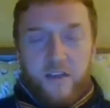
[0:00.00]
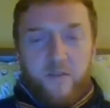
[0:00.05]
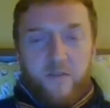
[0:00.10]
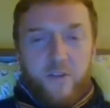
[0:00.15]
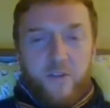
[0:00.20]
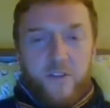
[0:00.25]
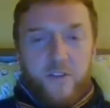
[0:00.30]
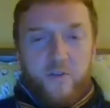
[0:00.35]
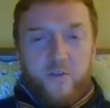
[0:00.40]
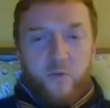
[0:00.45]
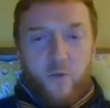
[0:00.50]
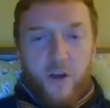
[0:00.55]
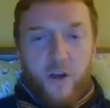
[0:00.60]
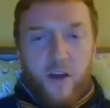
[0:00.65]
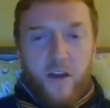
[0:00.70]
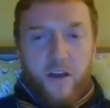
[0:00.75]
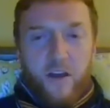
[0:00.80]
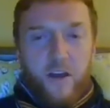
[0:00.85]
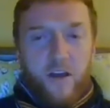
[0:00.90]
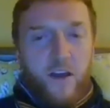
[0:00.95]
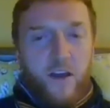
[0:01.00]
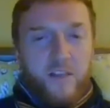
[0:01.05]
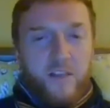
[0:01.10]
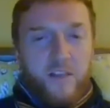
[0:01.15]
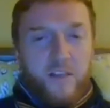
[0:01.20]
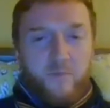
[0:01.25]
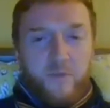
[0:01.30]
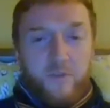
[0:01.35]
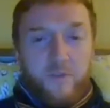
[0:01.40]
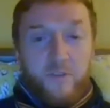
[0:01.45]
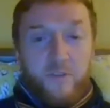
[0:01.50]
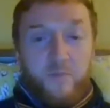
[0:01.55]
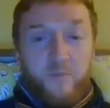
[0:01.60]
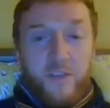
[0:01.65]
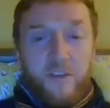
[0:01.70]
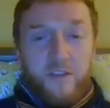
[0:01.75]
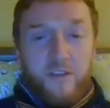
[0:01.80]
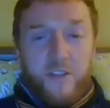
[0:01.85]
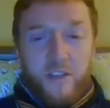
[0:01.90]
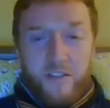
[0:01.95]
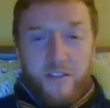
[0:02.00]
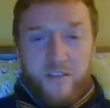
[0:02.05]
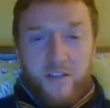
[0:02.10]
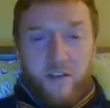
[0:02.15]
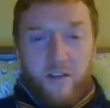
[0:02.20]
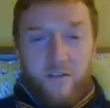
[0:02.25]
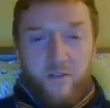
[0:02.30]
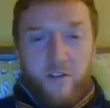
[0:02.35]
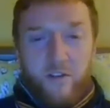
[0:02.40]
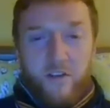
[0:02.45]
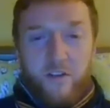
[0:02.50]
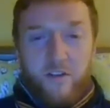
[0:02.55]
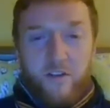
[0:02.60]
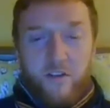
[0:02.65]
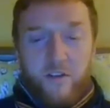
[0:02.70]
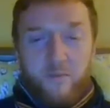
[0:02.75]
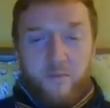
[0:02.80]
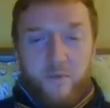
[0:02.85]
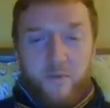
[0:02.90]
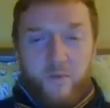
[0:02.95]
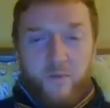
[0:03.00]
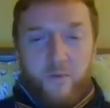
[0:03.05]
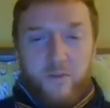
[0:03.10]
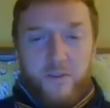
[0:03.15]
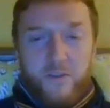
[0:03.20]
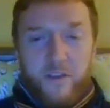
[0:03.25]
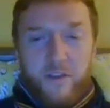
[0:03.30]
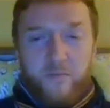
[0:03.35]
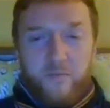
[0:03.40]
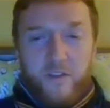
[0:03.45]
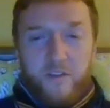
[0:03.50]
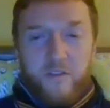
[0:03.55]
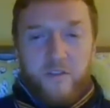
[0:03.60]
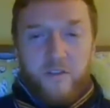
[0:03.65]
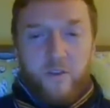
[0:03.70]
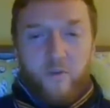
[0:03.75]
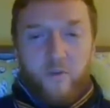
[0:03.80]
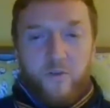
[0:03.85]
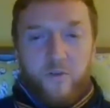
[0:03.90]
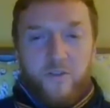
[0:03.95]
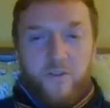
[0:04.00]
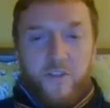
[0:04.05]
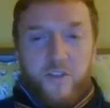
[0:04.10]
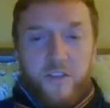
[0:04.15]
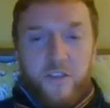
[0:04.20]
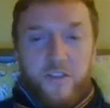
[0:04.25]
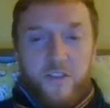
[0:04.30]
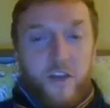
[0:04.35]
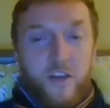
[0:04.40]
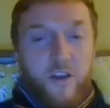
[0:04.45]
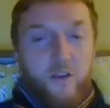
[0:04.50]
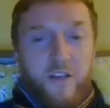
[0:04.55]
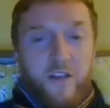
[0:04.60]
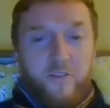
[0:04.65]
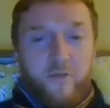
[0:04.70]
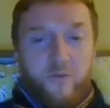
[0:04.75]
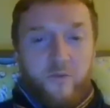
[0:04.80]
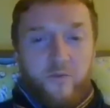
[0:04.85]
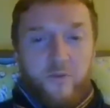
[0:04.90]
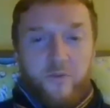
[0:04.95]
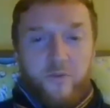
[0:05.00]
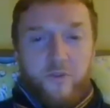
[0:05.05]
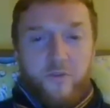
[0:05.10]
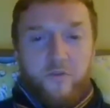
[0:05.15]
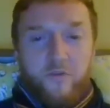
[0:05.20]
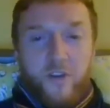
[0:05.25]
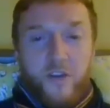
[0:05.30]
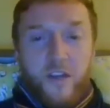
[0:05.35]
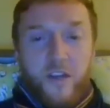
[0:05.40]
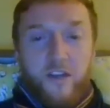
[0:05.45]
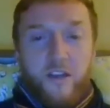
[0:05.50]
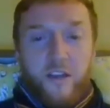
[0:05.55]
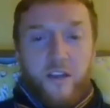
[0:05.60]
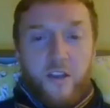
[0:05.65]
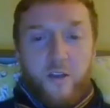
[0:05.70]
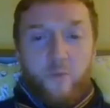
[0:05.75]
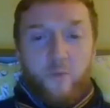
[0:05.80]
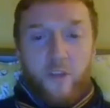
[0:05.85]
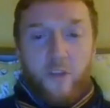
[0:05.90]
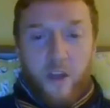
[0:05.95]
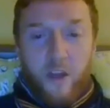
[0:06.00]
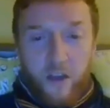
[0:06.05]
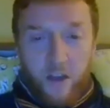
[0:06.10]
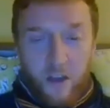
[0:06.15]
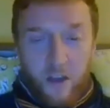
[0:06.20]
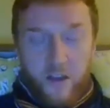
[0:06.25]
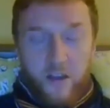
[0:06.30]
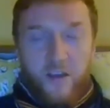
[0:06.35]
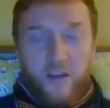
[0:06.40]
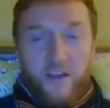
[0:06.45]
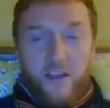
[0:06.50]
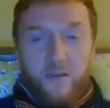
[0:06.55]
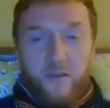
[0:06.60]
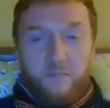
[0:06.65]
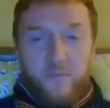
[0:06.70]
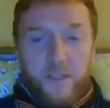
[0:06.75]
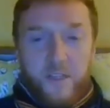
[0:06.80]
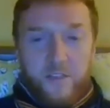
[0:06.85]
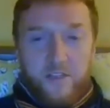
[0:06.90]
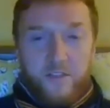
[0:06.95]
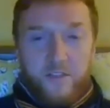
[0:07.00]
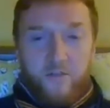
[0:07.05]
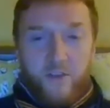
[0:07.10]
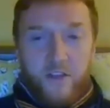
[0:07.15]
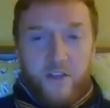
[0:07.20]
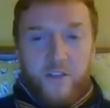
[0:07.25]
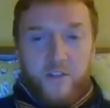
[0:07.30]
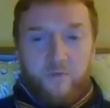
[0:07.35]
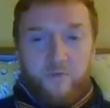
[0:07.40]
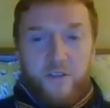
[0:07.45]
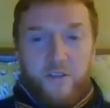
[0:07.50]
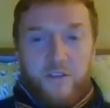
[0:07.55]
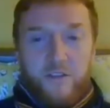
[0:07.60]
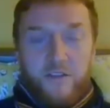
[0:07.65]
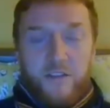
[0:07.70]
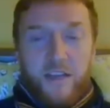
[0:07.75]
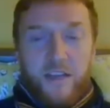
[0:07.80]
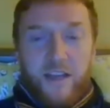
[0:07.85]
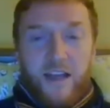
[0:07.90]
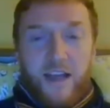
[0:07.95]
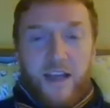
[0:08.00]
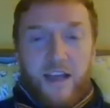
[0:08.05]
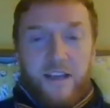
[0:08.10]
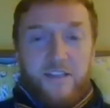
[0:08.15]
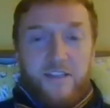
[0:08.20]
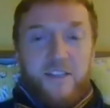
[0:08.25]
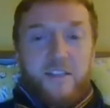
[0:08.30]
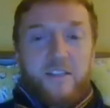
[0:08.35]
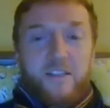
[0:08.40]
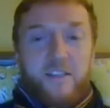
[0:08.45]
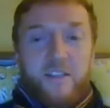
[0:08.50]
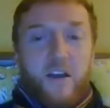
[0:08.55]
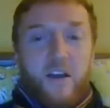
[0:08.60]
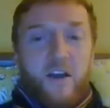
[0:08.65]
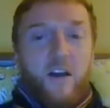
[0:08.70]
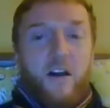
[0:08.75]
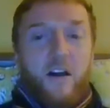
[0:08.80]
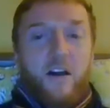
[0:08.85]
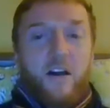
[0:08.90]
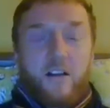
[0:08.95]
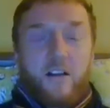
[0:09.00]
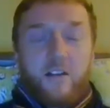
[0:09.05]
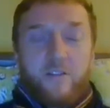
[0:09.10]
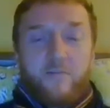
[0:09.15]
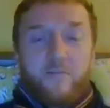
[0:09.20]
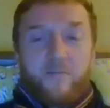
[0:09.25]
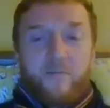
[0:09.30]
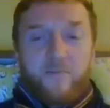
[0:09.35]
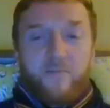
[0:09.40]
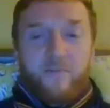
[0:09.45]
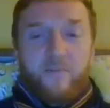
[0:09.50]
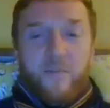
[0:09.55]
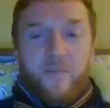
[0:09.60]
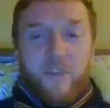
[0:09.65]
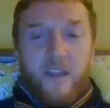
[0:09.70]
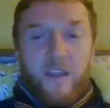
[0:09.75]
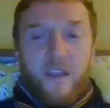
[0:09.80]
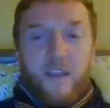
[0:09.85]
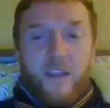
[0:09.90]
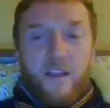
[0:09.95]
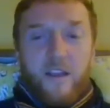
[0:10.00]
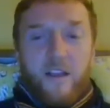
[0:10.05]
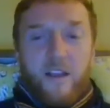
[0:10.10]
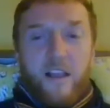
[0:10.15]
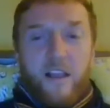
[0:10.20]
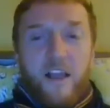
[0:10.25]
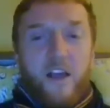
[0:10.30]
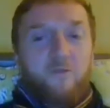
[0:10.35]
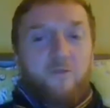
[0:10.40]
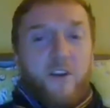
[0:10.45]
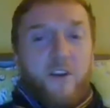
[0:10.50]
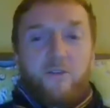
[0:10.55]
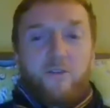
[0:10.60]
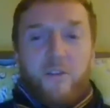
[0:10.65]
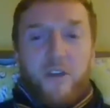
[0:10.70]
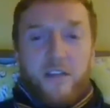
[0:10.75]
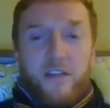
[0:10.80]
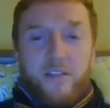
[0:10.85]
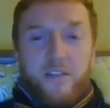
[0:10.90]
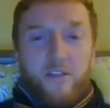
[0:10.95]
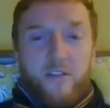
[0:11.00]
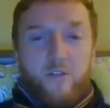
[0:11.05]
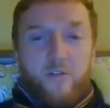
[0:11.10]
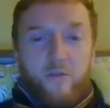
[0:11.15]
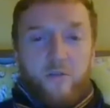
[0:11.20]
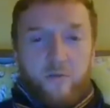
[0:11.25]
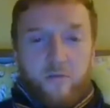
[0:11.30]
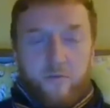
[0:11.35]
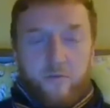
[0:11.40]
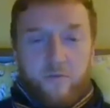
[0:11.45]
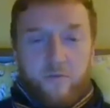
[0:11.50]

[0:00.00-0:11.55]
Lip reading: Francois, her husband, beat the shit out of her before attempting to launch his directorial career with her mid-estrangement as his star. La récréation.